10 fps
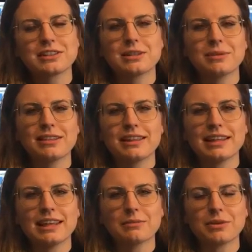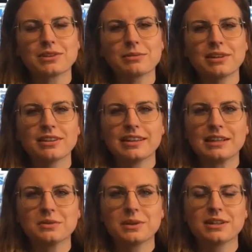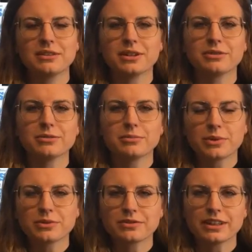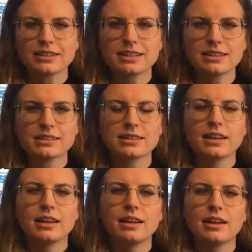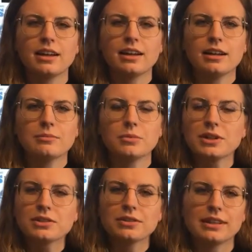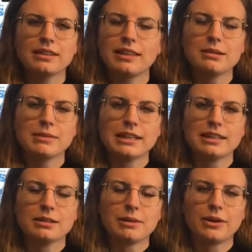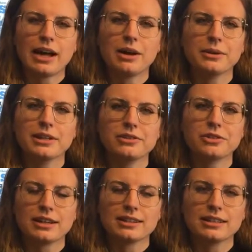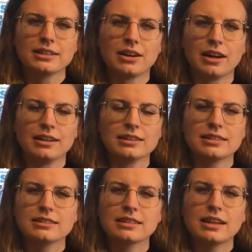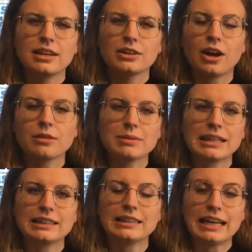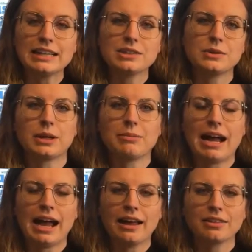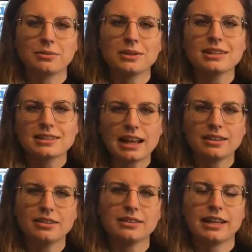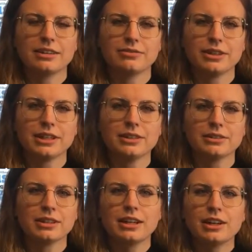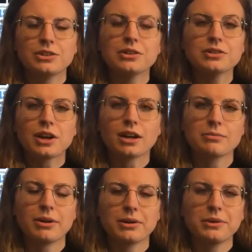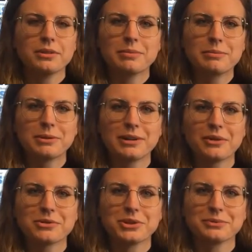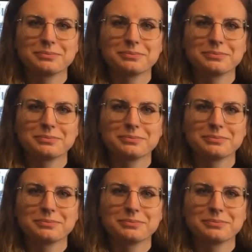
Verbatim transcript: to be thinking about some of the things we can learn from those verses. Um, what do you think they mean about how we can trust in God and God being a light to our path? What does that look like for you? You can talk about it with the people around you.